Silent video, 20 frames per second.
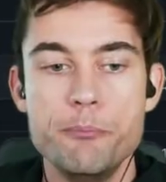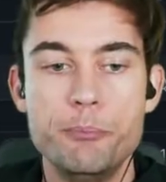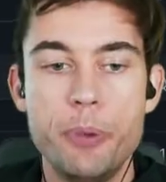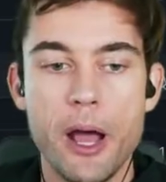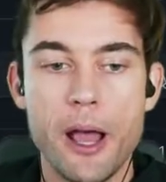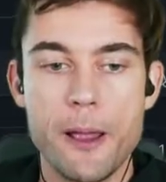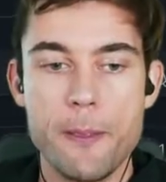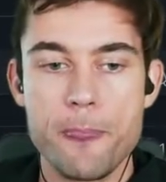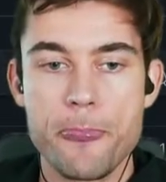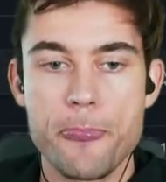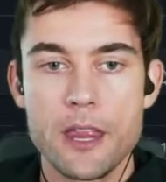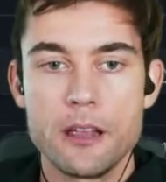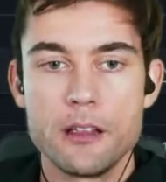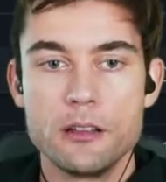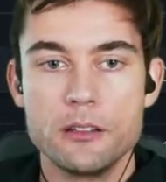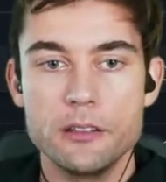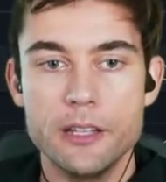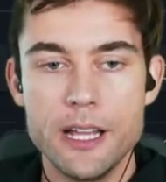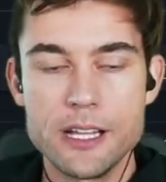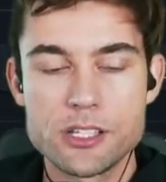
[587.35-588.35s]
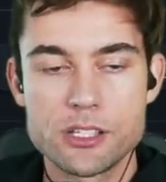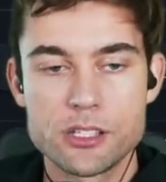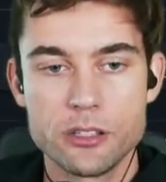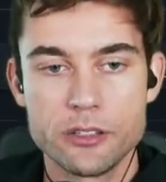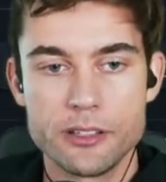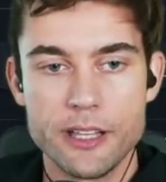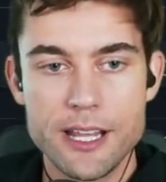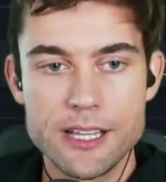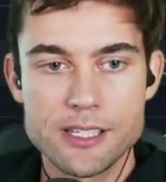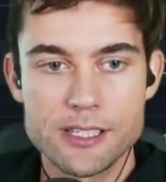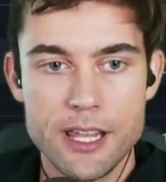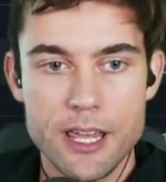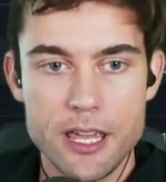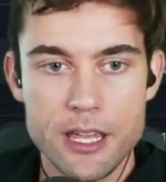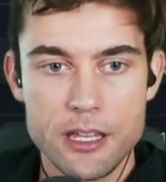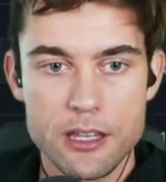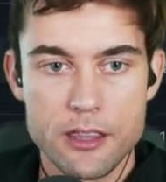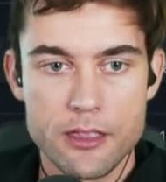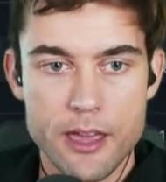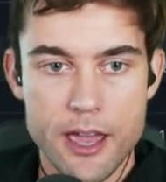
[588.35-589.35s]
But let's
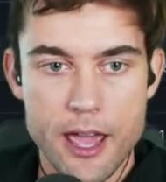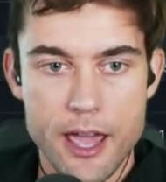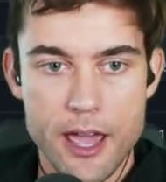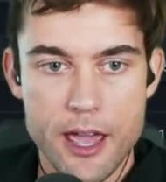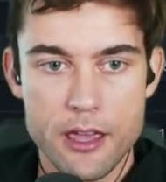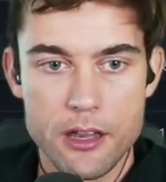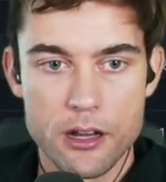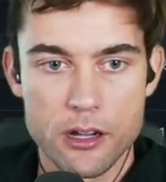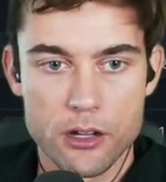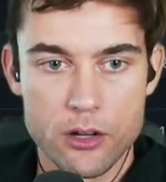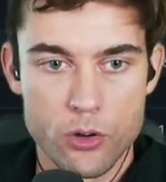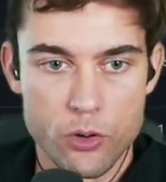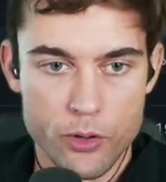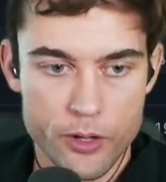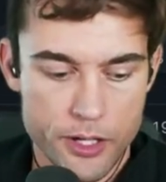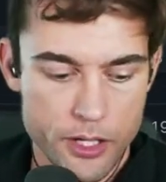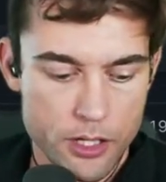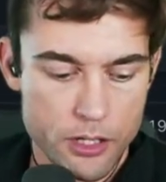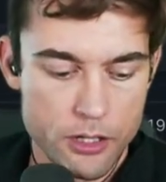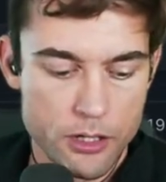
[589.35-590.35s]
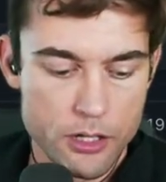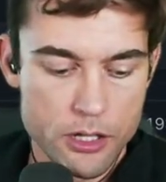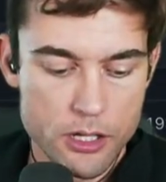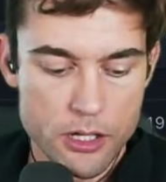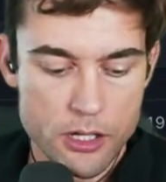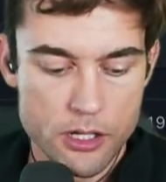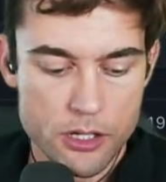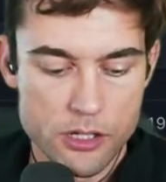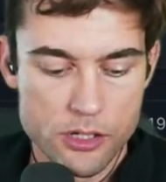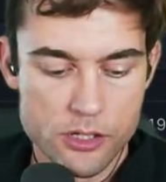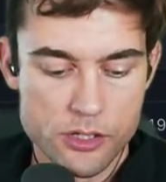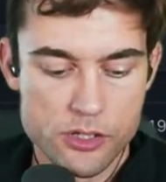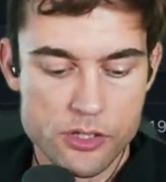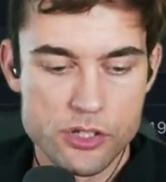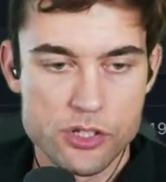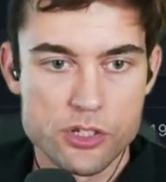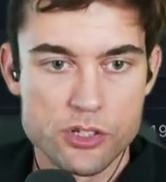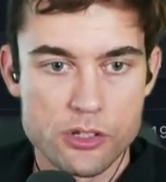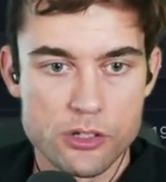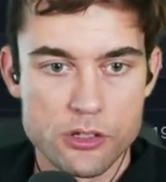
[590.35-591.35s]
say that a coin
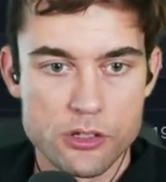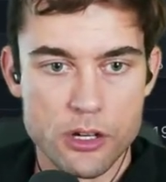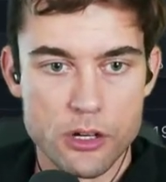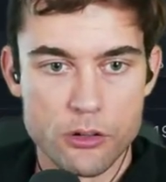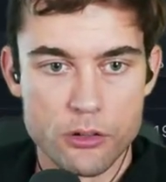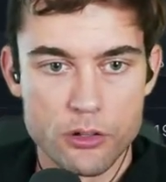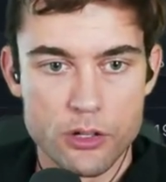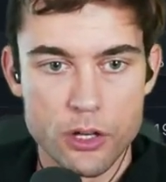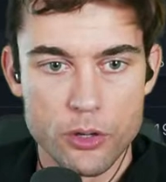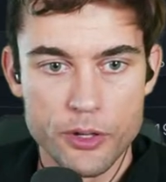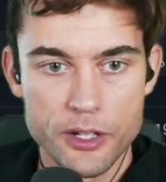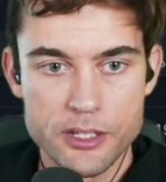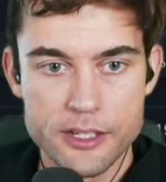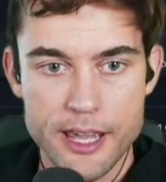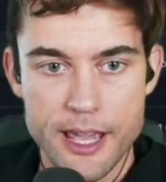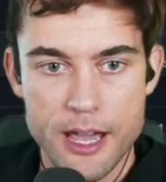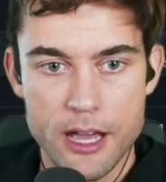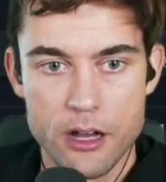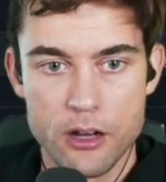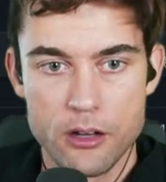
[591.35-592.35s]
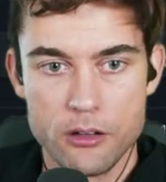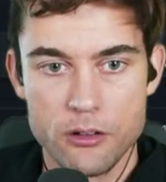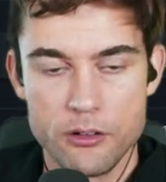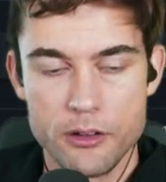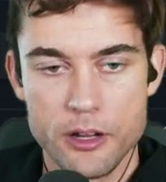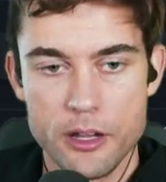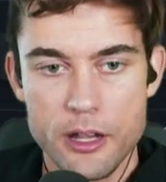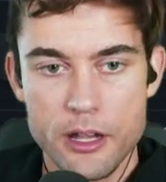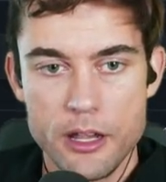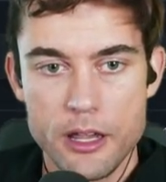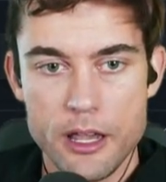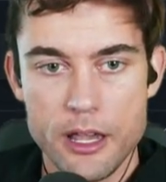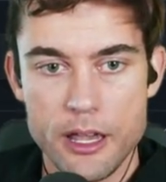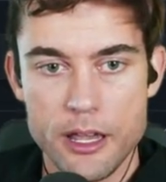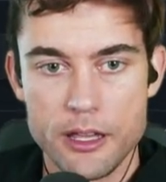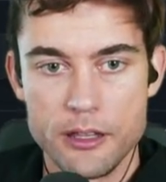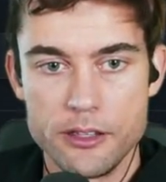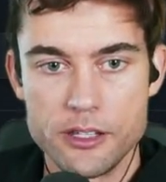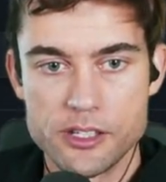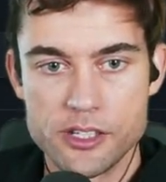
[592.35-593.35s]
is, going down
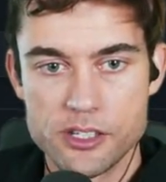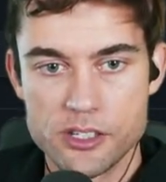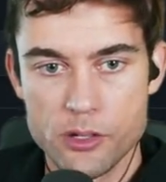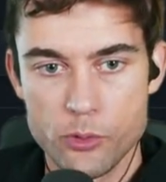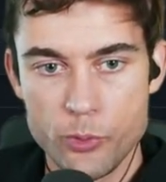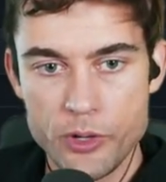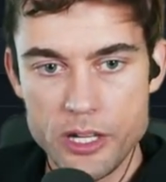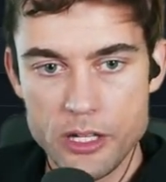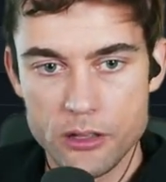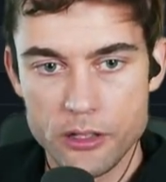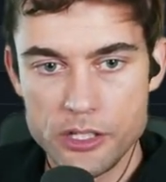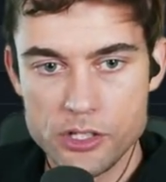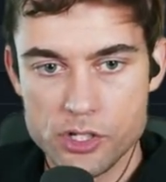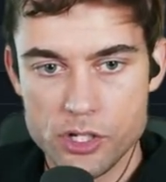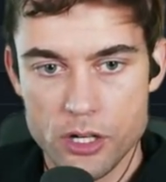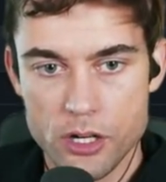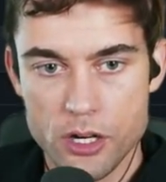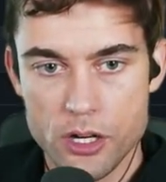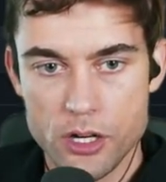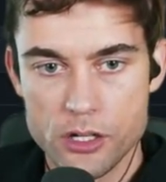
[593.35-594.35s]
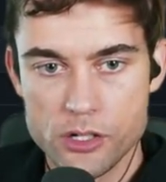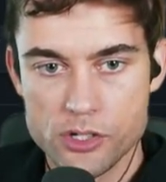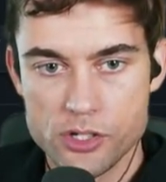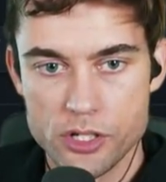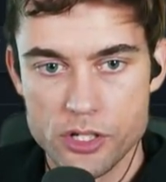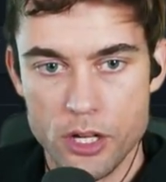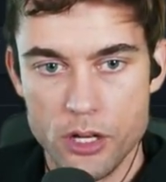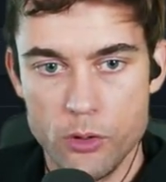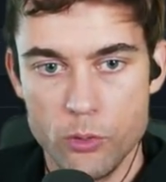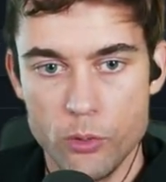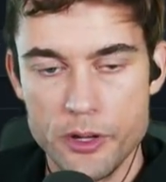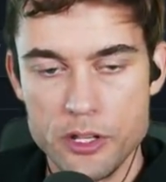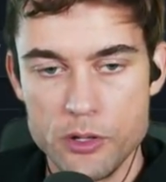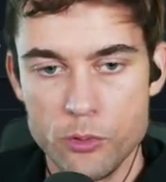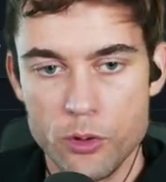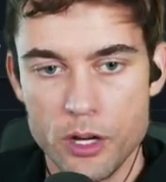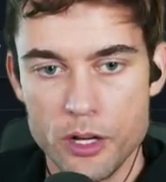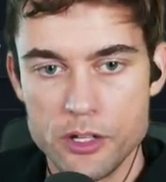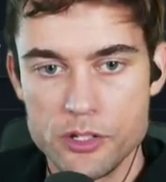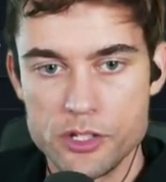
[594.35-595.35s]
and this is the weekly chart. So what you
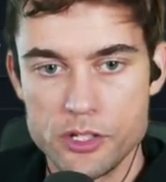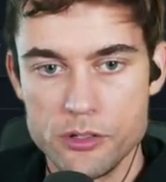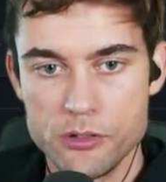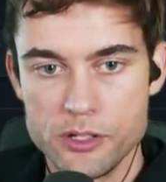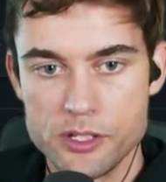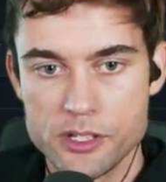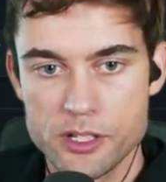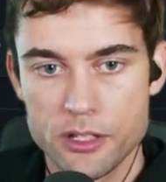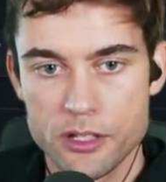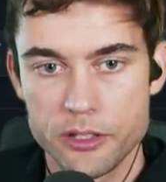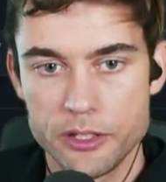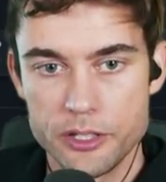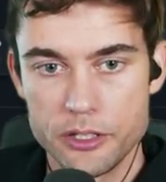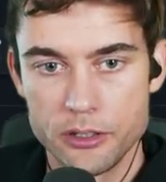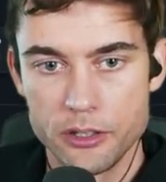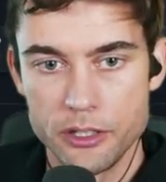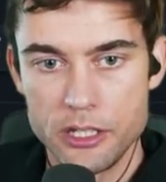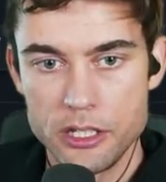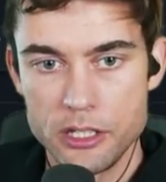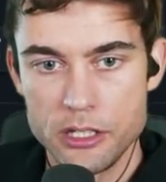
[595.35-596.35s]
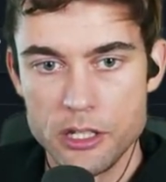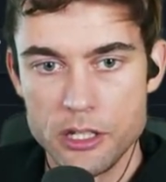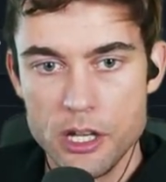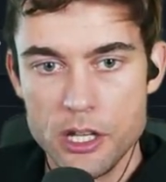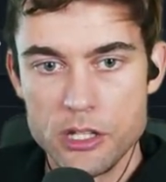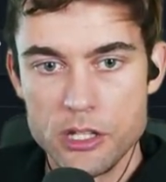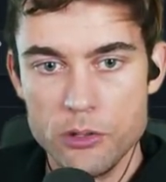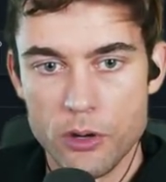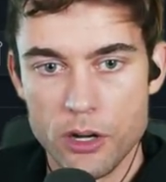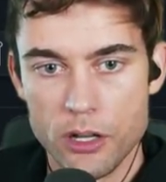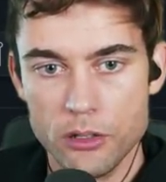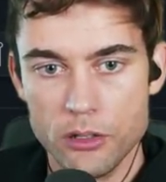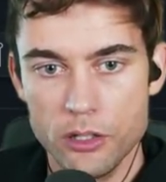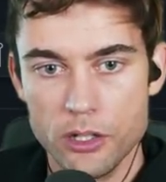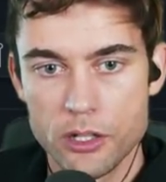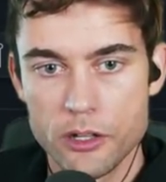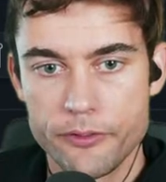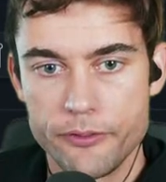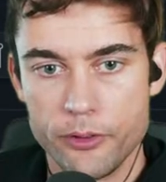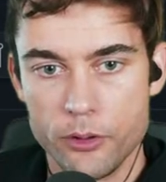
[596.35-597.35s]
want to do is clearly you want to
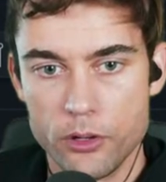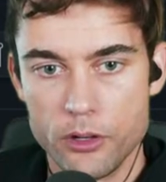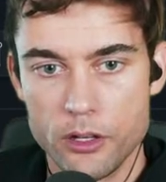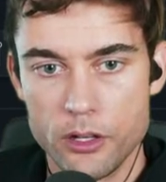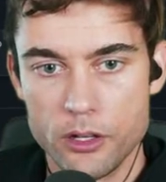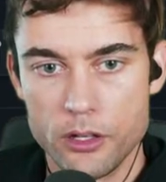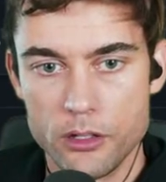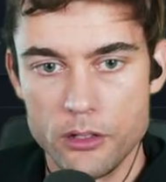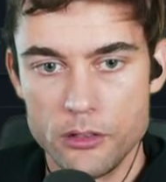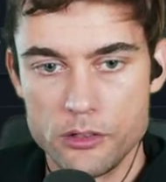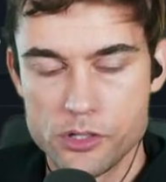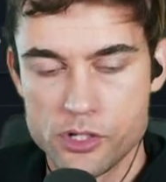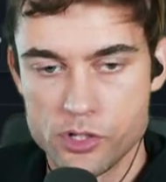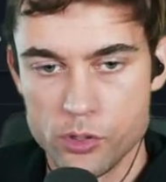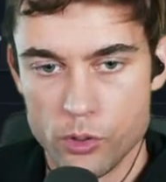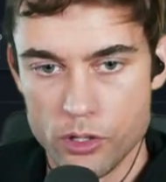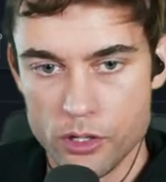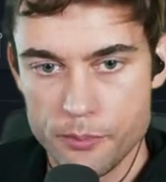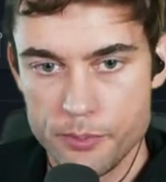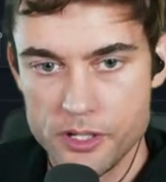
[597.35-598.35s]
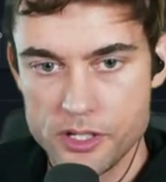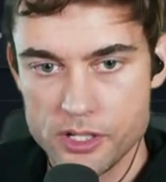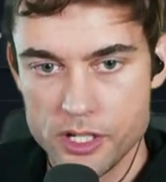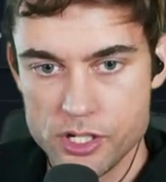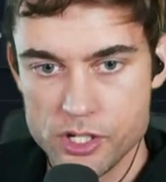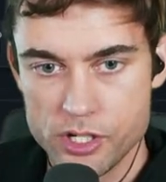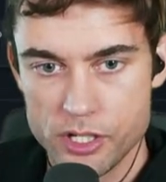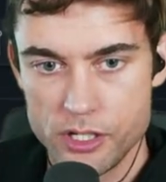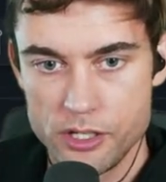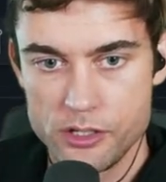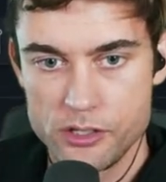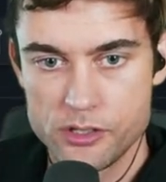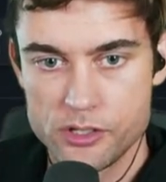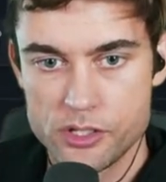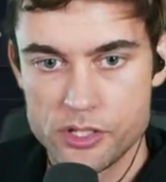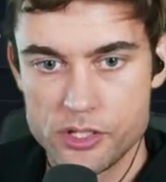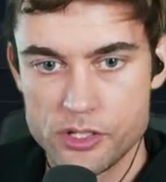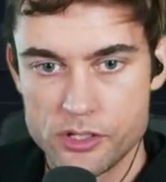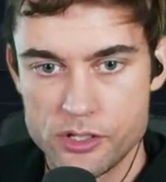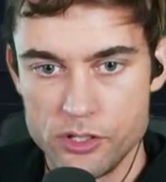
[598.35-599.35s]
look for short
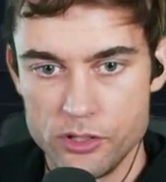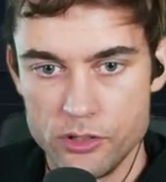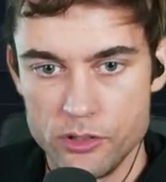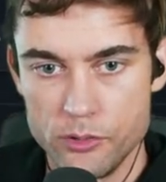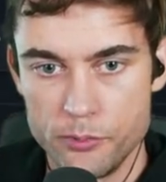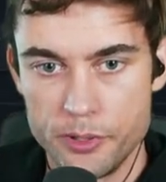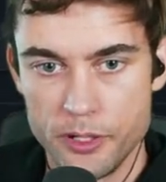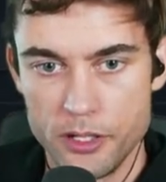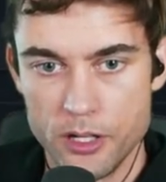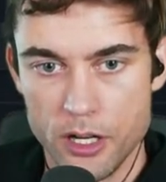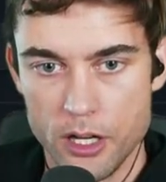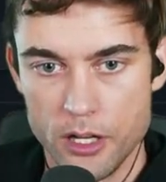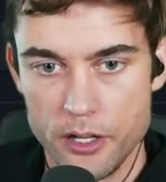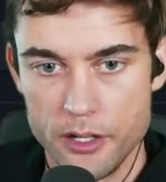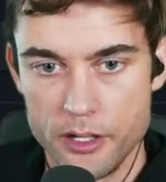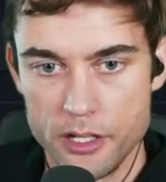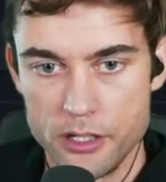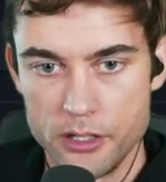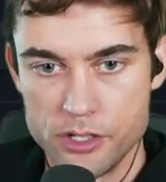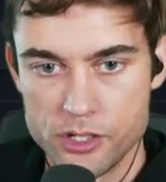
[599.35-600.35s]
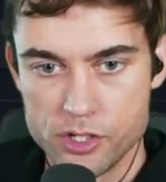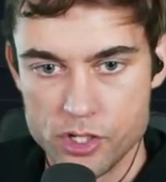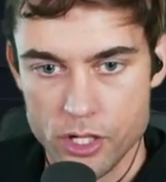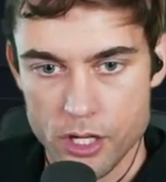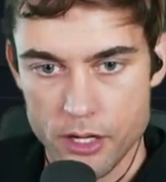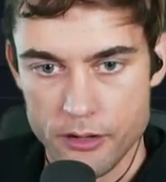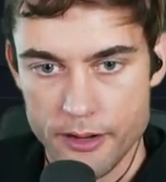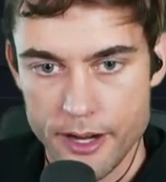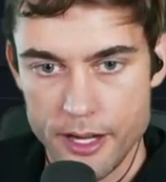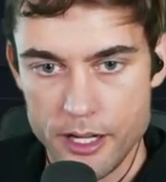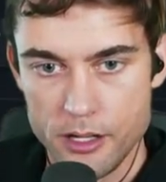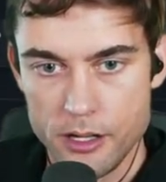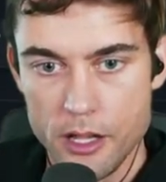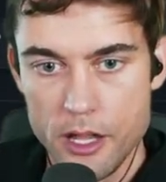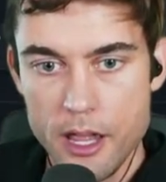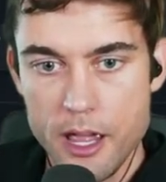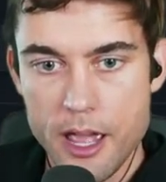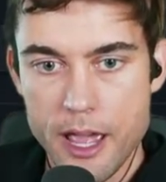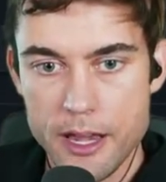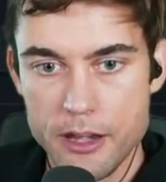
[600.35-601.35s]
positions to put on in this chart, right?
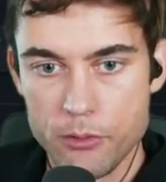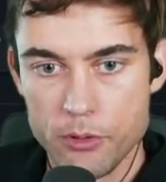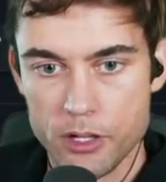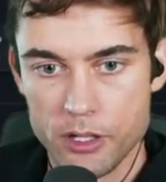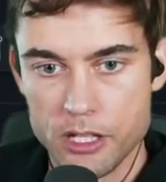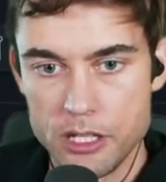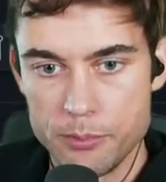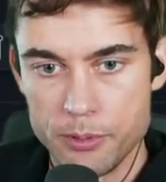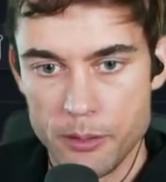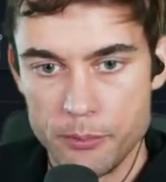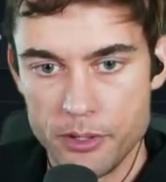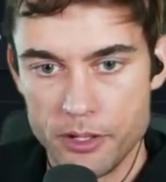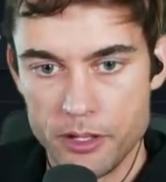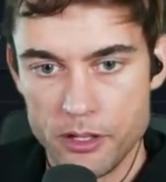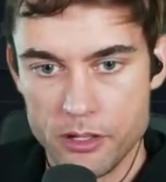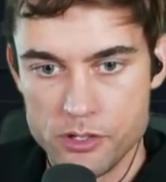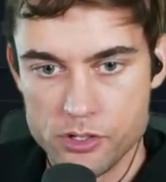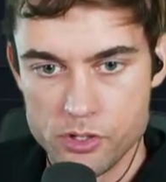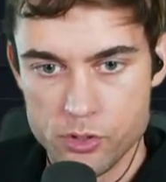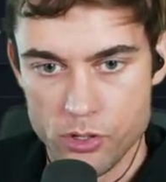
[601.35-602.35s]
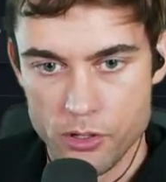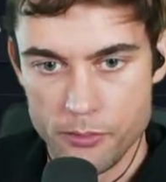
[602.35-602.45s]
And you want to keep on putting on short